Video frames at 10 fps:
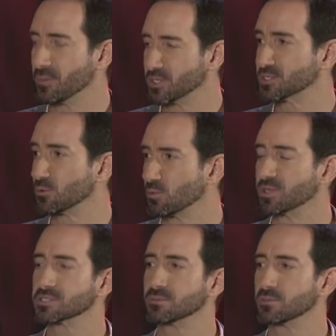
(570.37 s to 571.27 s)
But is it a
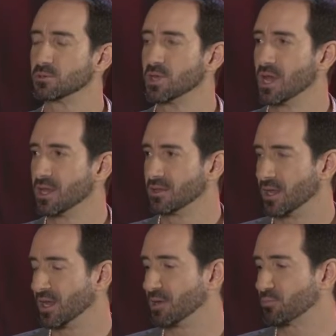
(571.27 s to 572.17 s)
reasonable
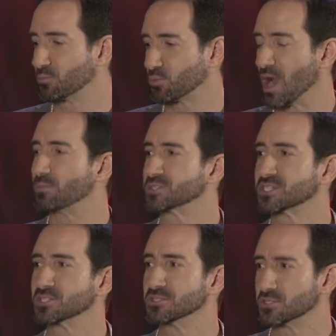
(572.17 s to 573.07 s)
uh,
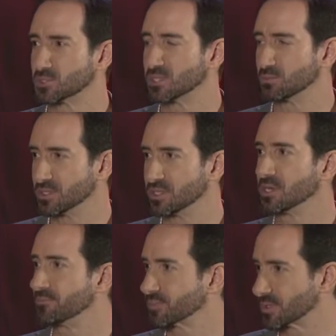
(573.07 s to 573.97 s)
proposition to simply
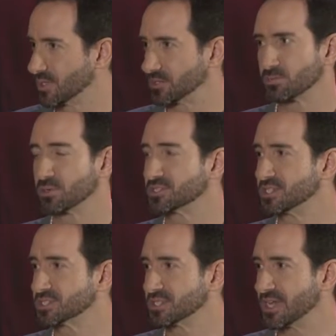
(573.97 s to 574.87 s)
cut the
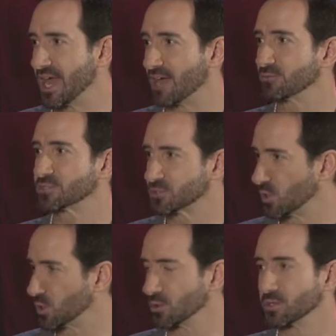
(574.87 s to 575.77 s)
preseason in half,
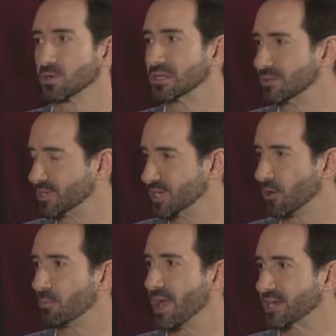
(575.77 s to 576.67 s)
start earlier, eliminate
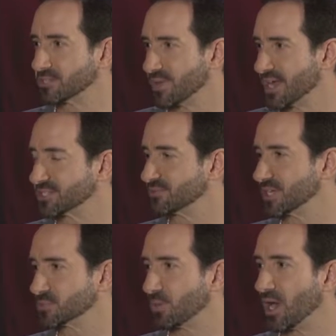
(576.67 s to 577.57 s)
all back to backs if
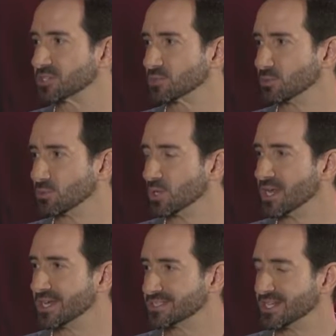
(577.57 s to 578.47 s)
that's possible.
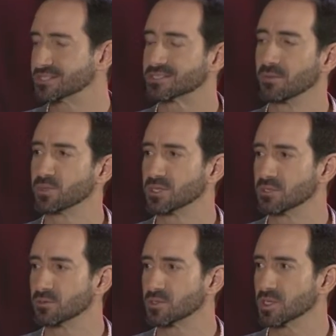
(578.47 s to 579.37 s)
Is that something
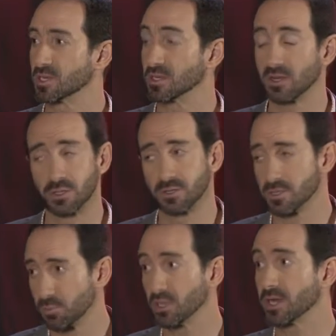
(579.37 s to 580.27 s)
that you think? Uh,
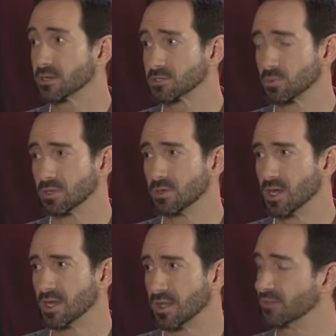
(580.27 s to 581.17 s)
clearly, the players would
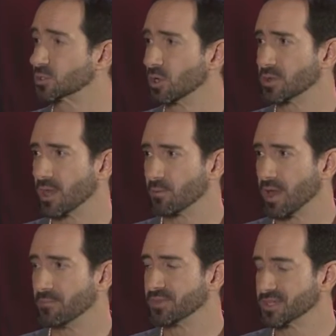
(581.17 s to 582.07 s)
love to go that
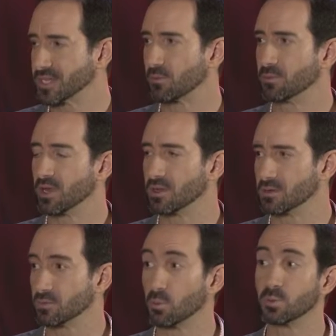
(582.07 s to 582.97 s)
route. Is that a,
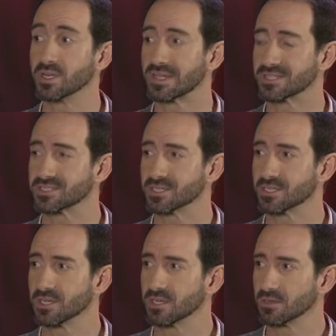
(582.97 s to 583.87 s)
a, a realistic